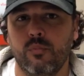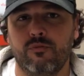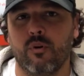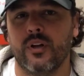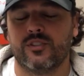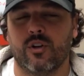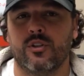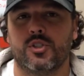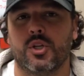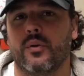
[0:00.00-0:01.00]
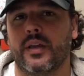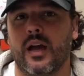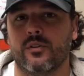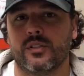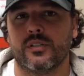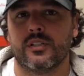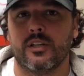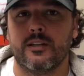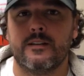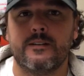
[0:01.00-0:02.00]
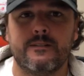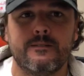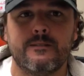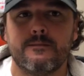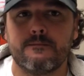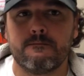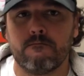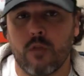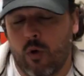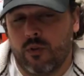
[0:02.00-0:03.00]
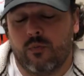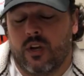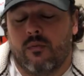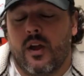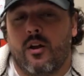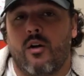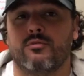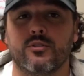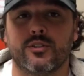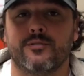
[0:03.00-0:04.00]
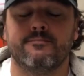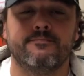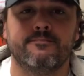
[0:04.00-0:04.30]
before I started showing houses. Only when I write offers.